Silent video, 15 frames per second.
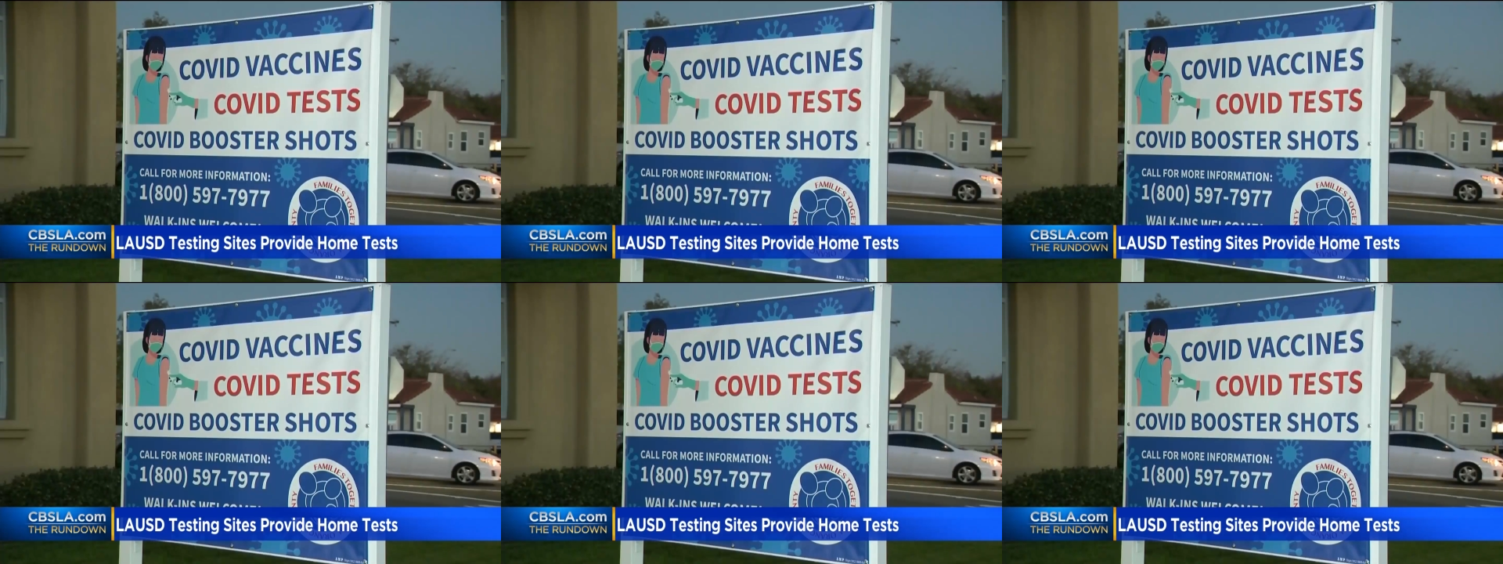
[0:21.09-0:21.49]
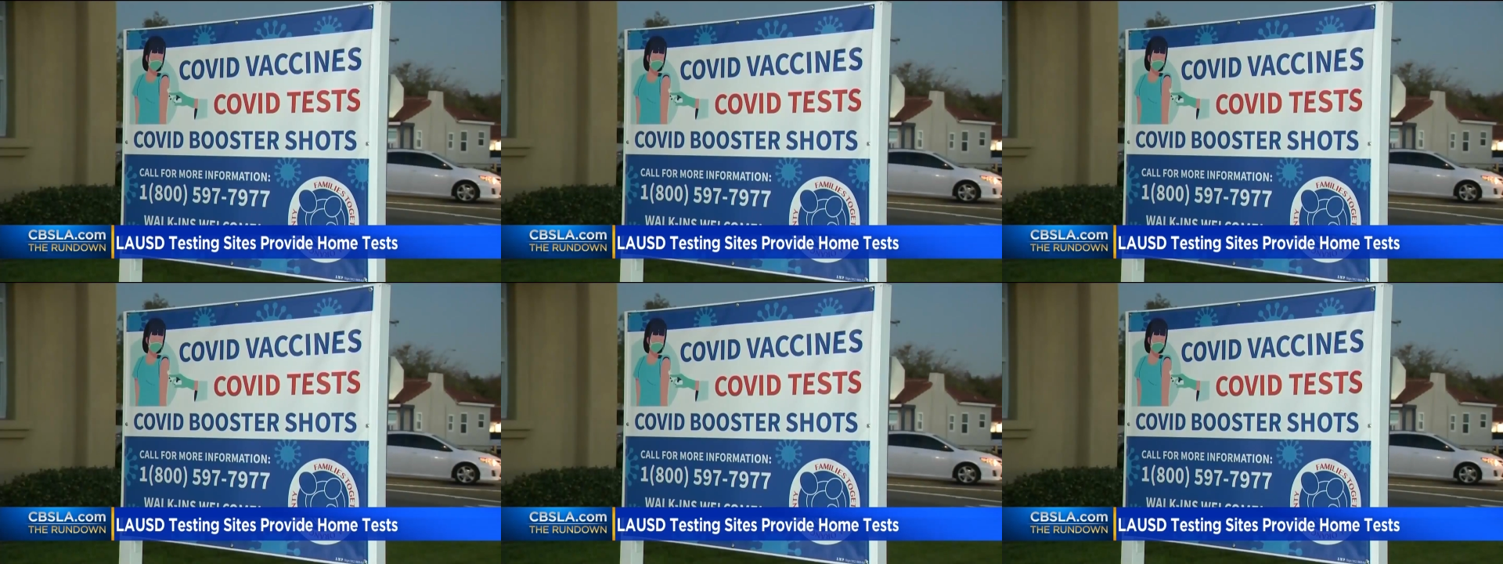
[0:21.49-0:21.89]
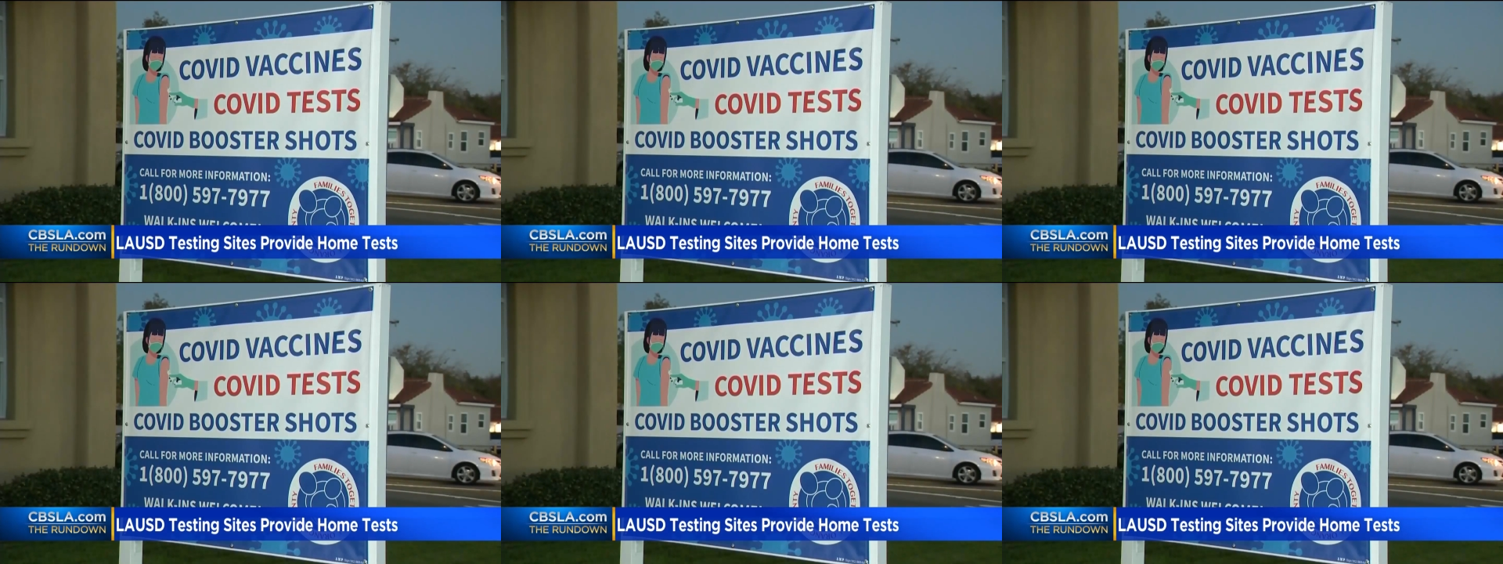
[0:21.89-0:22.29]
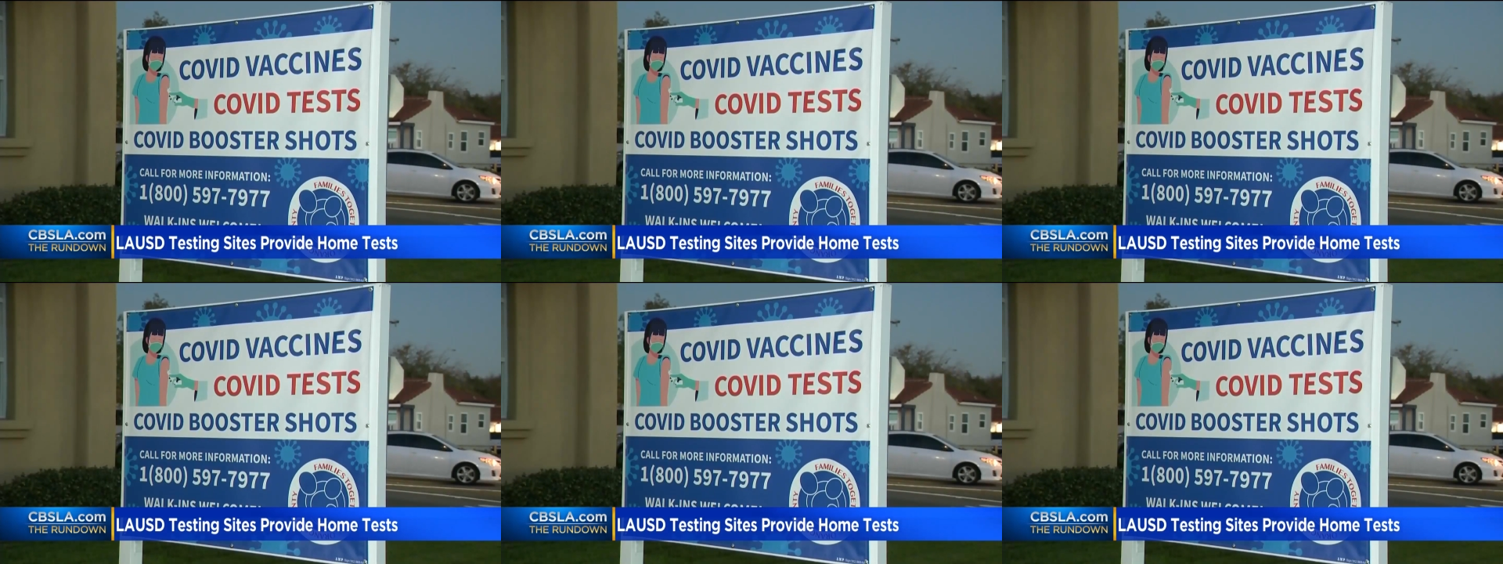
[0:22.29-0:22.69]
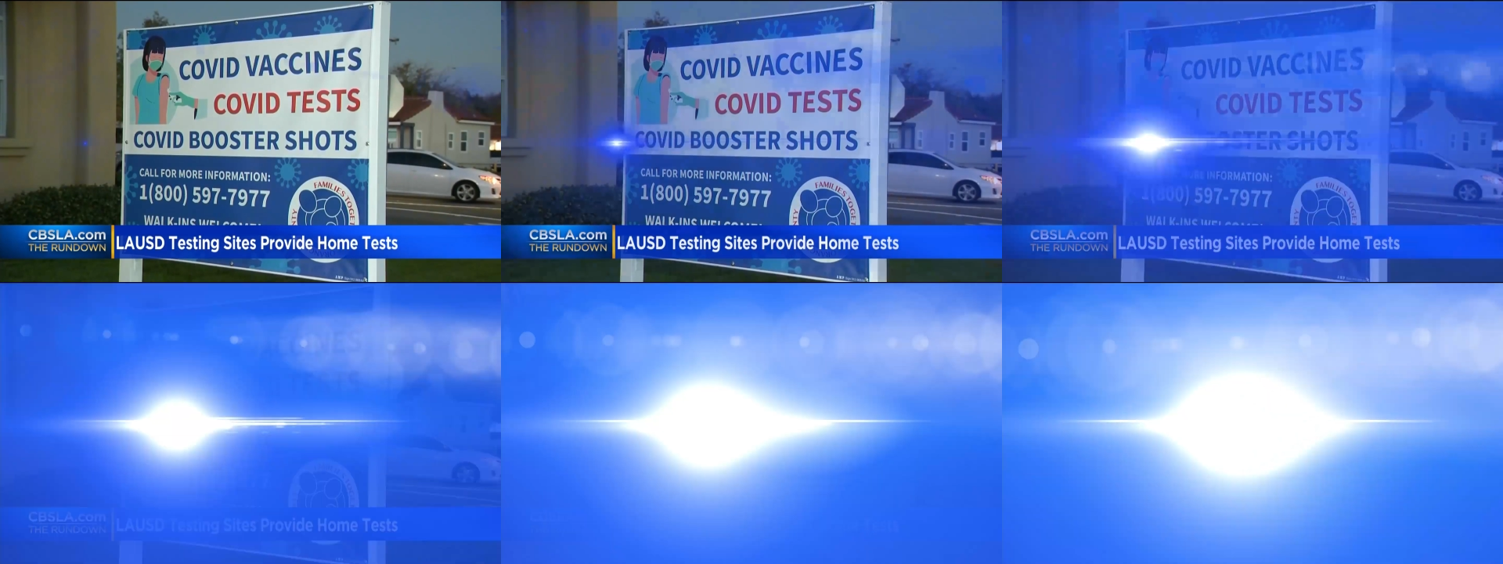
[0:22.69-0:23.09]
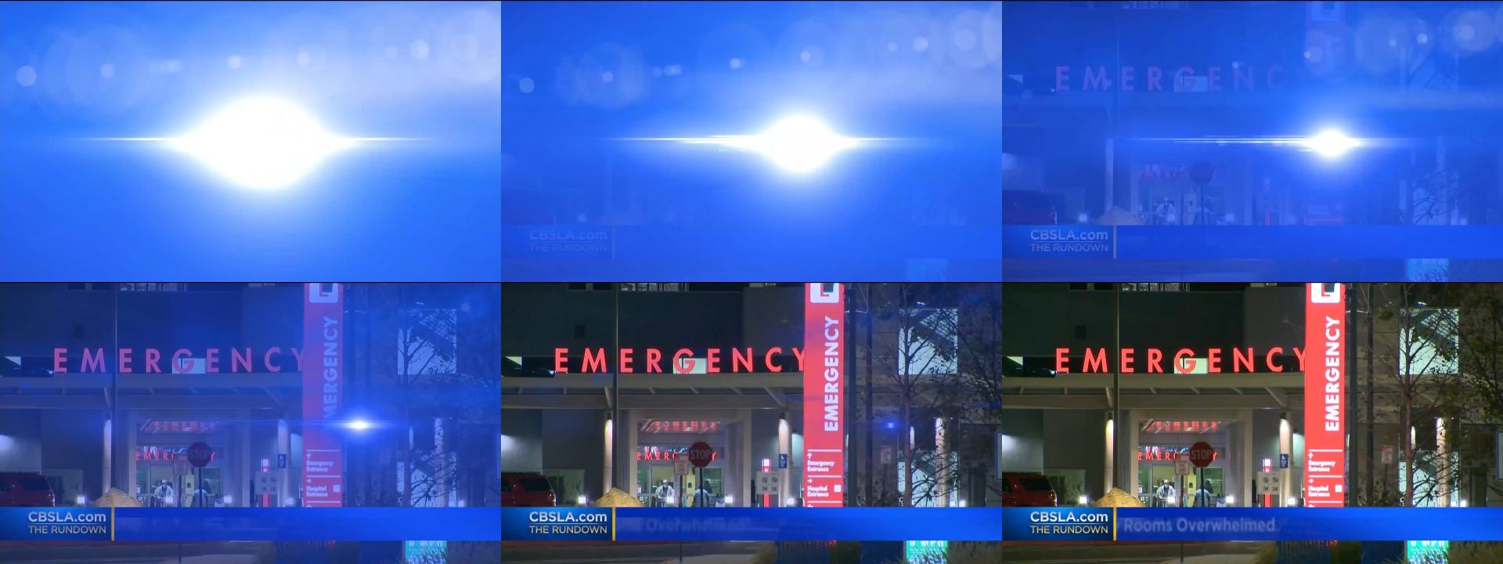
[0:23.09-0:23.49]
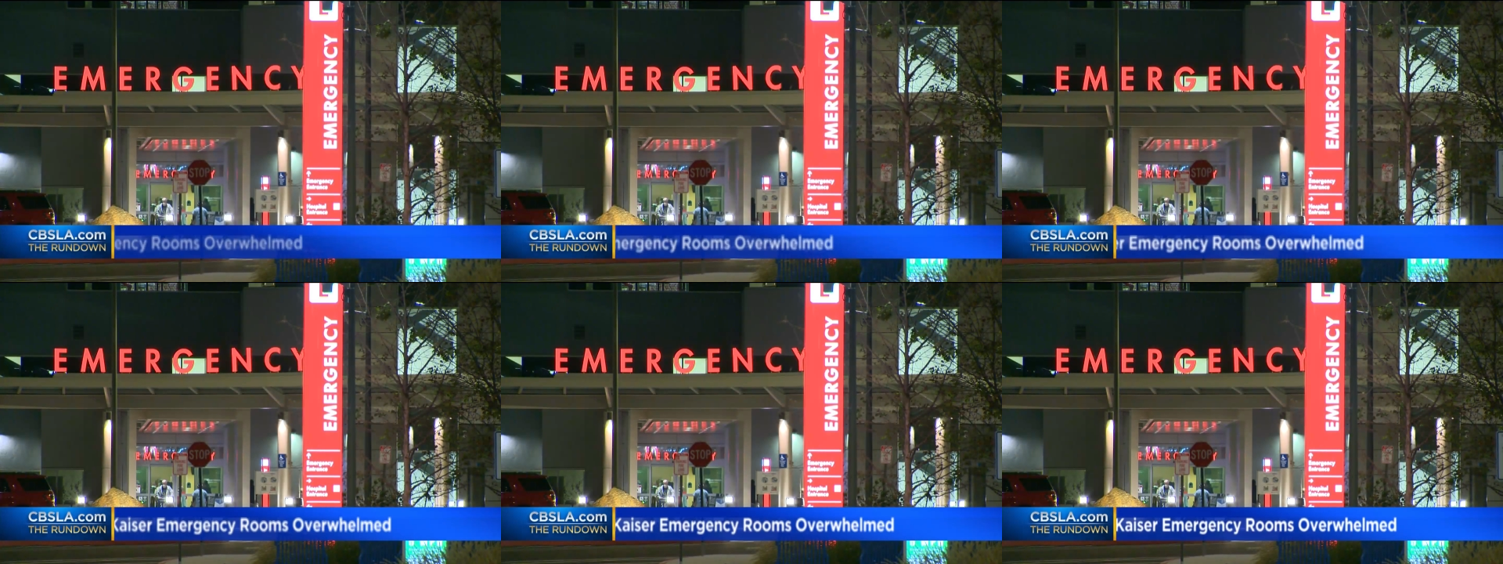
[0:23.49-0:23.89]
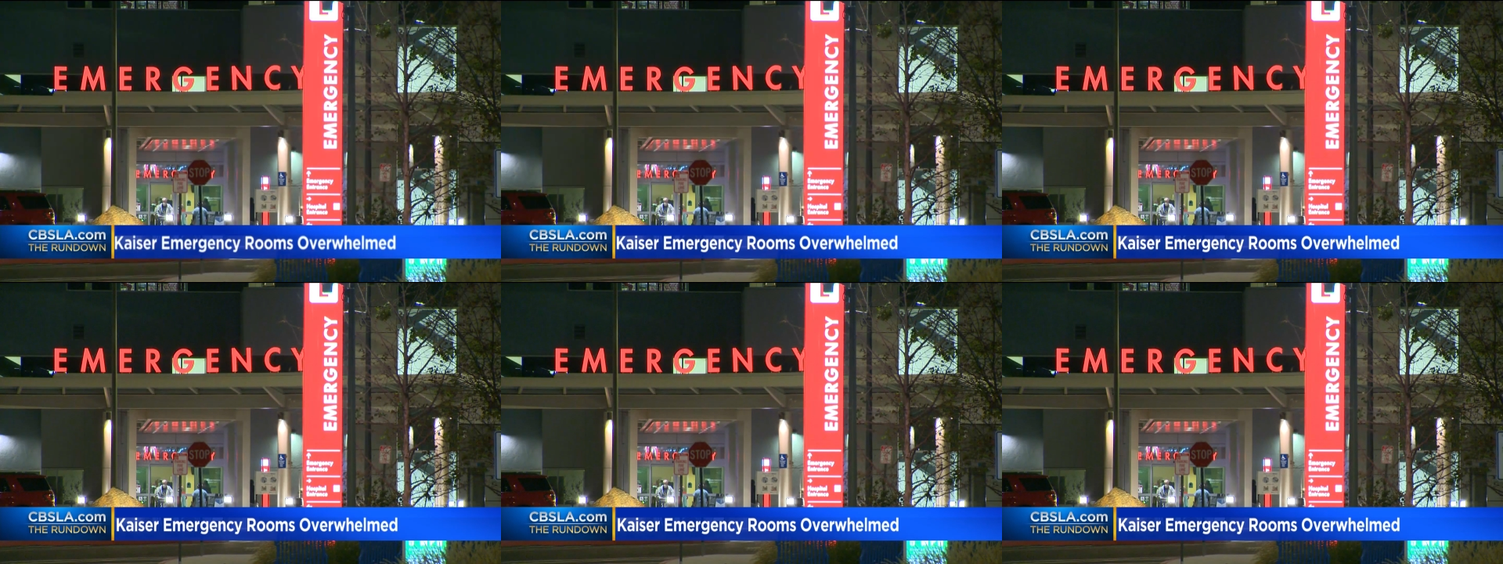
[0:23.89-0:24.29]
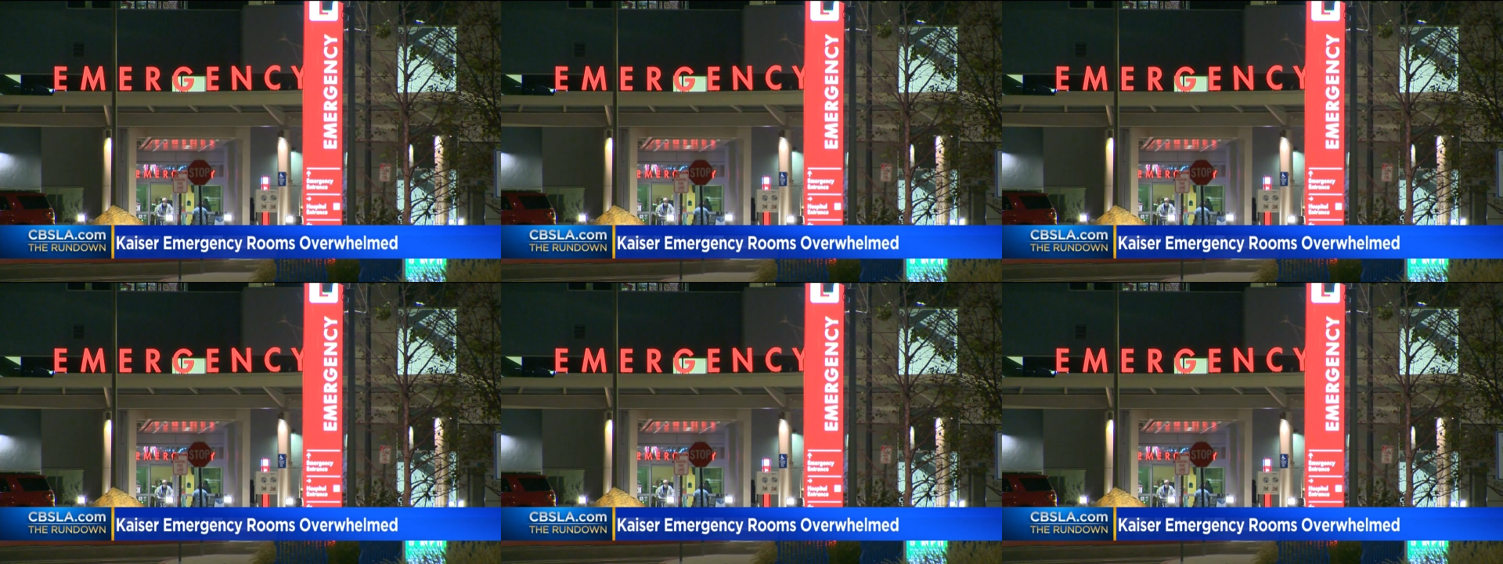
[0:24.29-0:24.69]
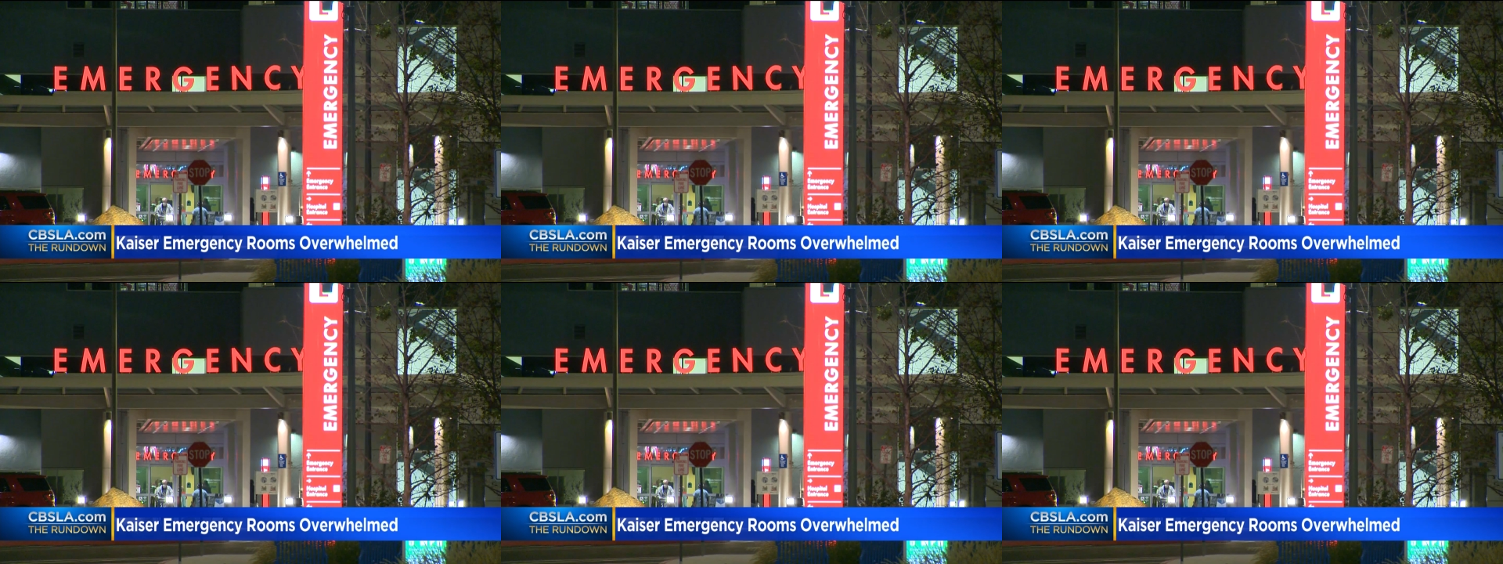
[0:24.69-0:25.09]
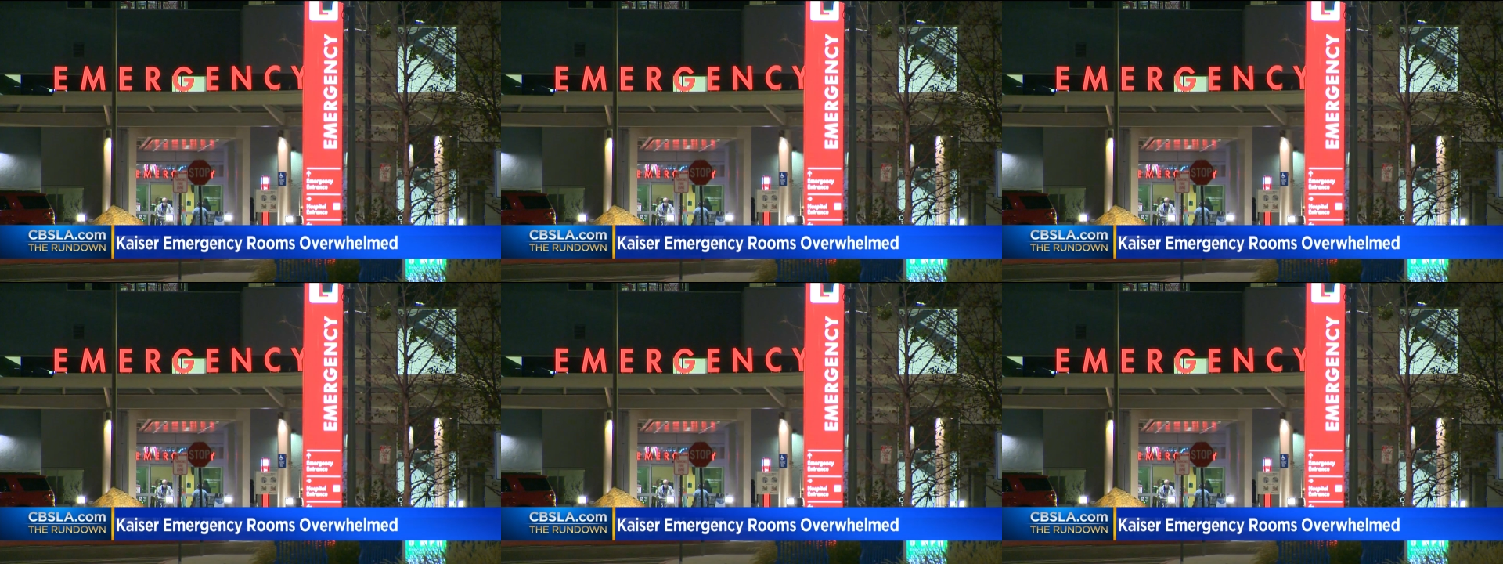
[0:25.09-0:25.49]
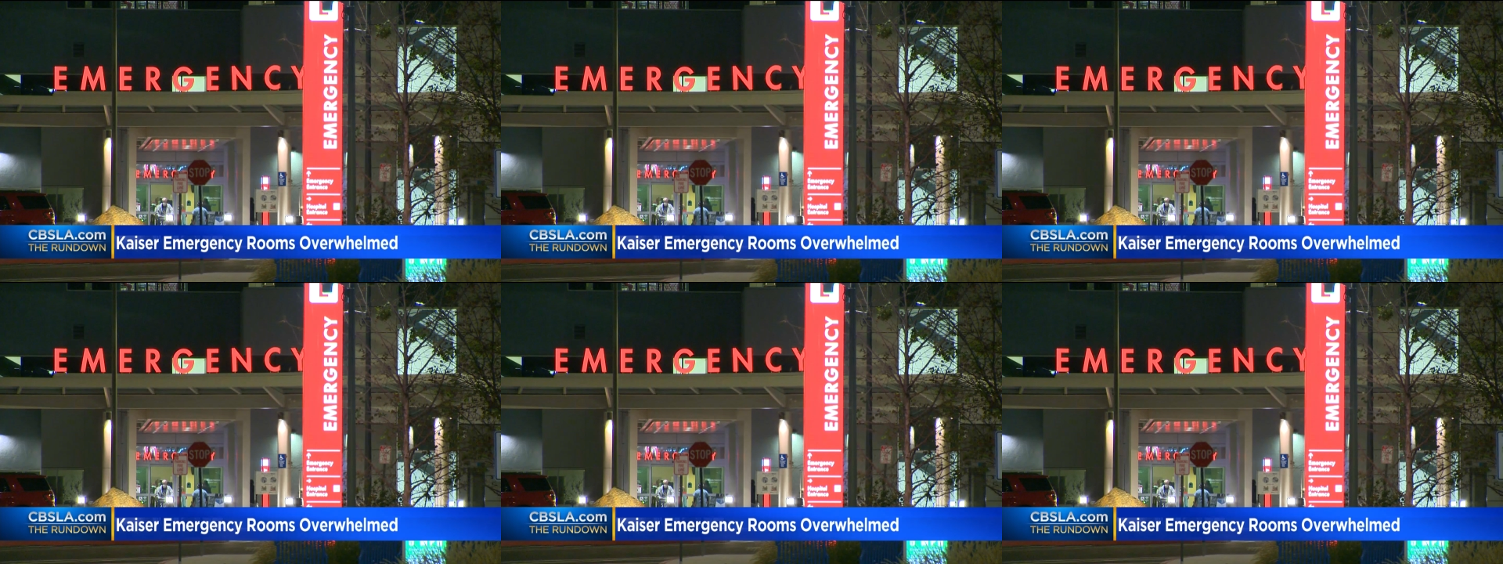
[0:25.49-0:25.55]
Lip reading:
No face is visible, so there are no lips to read.